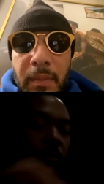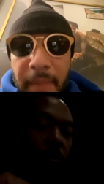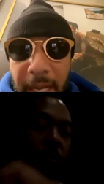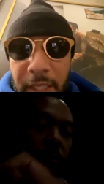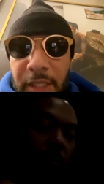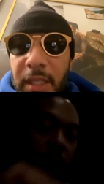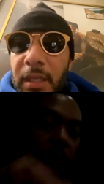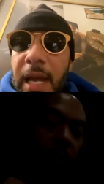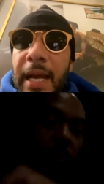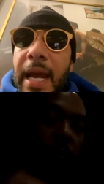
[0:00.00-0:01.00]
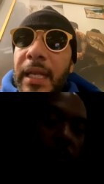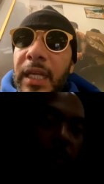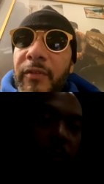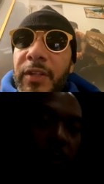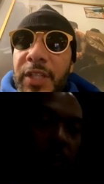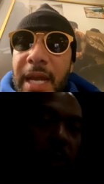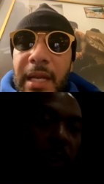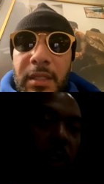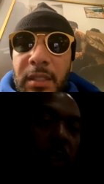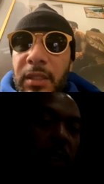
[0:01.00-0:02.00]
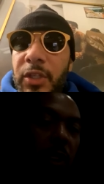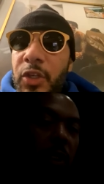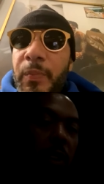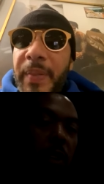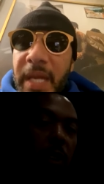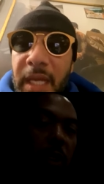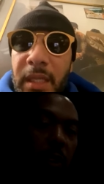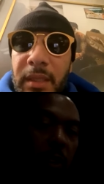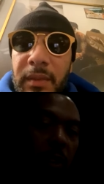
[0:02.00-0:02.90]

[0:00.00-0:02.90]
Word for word: manager. I got to give a shout out to QP.